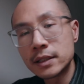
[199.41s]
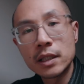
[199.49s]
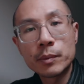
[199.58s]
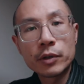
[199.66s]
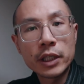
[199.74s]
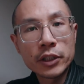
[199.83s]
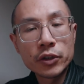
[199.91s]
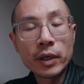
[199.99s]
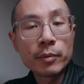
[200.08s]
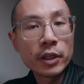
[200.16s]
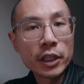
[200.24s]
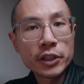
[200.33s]
to a
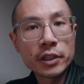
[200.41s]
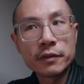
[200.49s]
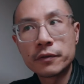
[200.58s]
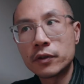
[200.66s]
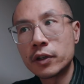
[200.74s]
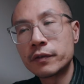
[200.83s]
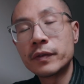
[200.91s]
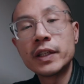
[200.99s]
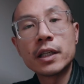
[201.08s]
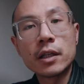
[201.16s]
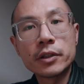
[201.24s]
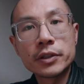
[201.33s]
production for
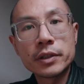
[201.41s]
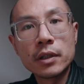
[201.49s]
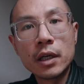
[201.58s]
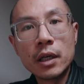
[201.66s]
$50.